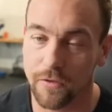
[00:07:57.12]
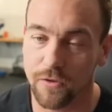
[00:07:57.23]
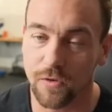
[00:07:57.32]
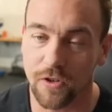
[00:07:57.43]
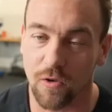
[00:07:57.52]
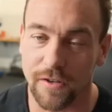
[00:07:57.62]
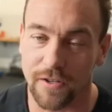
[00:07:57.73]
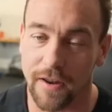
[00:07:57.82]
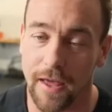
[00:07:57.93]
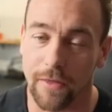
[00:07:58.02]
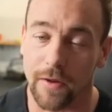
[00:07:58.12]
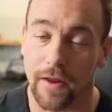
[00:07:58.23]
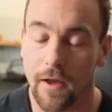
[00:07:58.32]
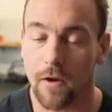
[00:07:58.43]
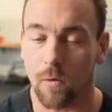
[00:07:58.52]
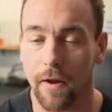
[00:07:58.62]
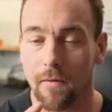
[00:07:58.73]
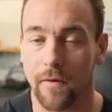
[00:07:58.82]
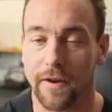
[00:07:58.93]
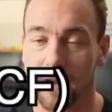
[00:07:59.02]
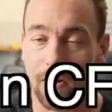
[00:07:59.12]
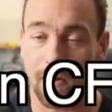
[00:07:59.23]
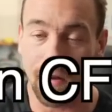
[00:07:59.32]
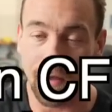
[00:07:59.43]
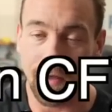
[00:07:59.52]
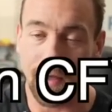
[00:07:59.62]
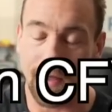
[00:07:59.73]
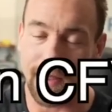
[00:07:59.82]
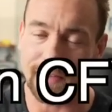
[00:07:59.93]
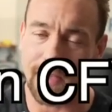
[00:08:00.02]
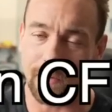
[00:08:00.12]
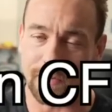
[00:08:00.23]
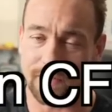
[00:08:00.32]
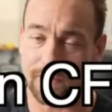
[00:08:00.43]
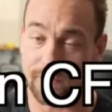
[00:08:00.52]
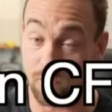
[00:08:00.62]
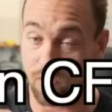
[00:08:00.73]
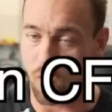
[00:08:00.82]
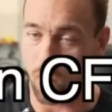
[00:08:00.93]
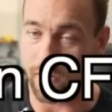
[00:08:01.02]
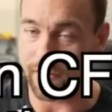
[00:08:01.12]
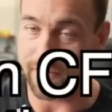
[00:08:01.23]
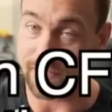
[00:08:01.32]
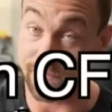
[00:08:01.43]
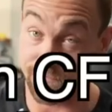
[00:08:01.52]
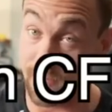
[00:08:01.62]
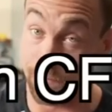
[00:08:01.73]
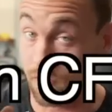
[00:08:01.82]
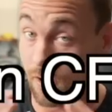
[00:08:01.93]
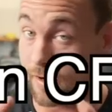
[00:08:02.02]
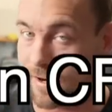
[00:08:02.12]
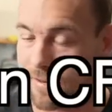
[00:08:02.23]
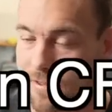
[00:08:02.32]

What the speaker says: Dude's a crazy good athlete. Right around here, as I was recording this to plug into